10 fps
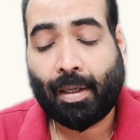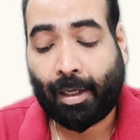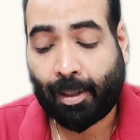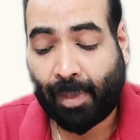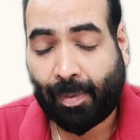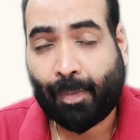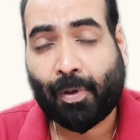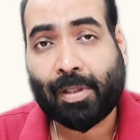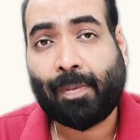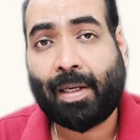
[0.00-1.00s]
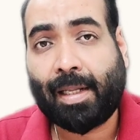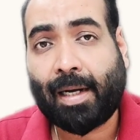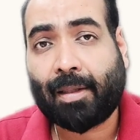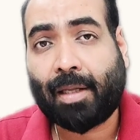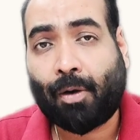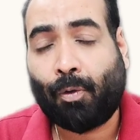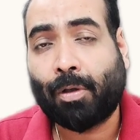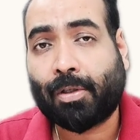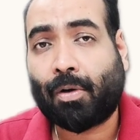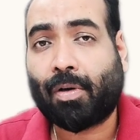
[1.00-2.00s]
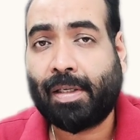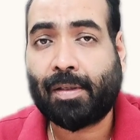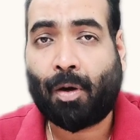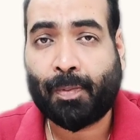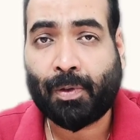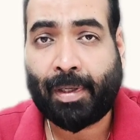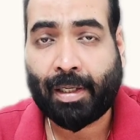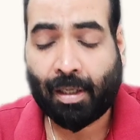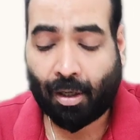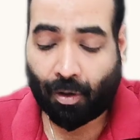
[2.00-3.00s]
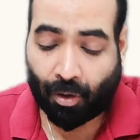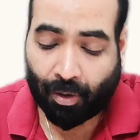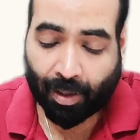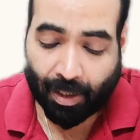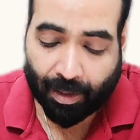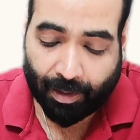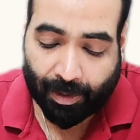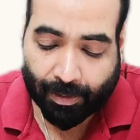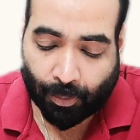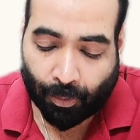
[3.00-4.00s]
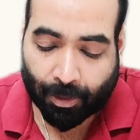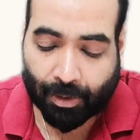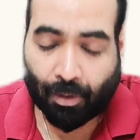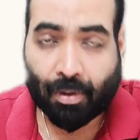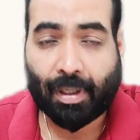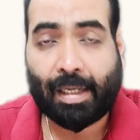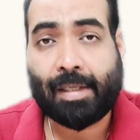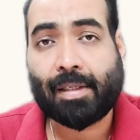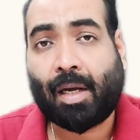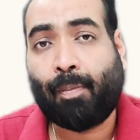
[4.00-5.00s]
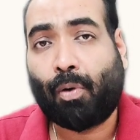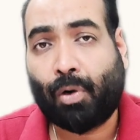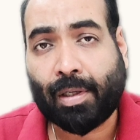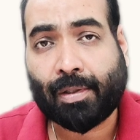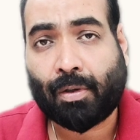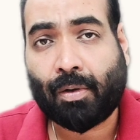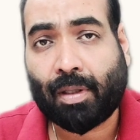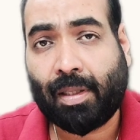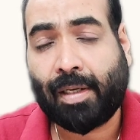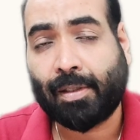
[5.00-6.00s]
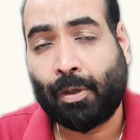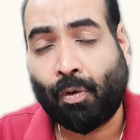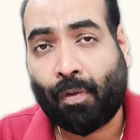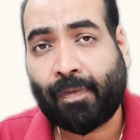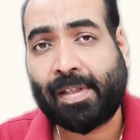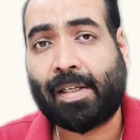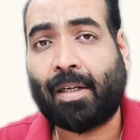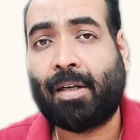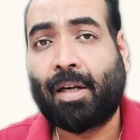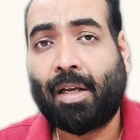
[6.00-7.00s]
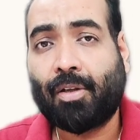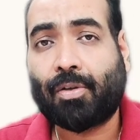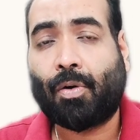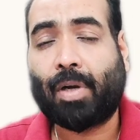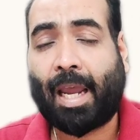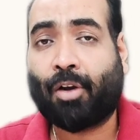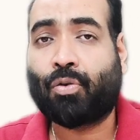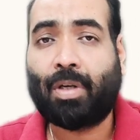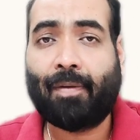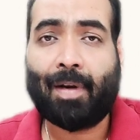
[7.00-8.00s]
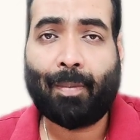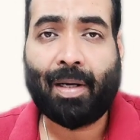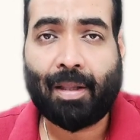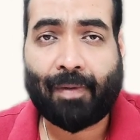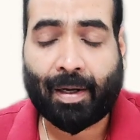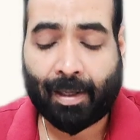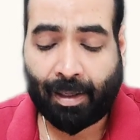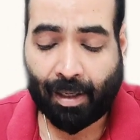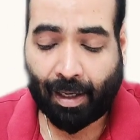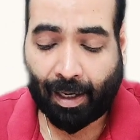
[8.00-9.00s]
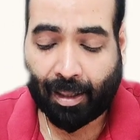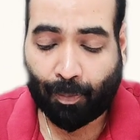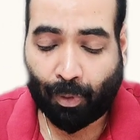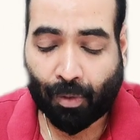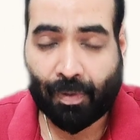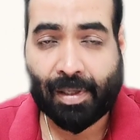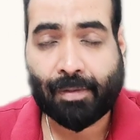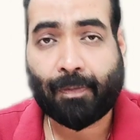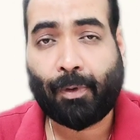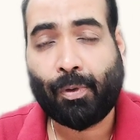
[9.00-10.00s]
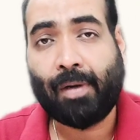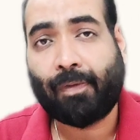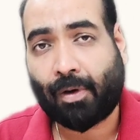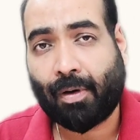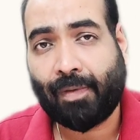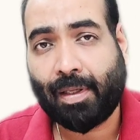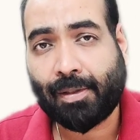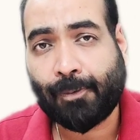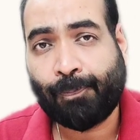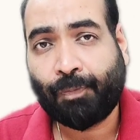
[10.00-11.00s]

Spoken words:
It may be possible that the whole stock is obsolete, or this whole stock is a bogus stock. There is no physical stock actually available in the factory and the borrower is doing fraud with us,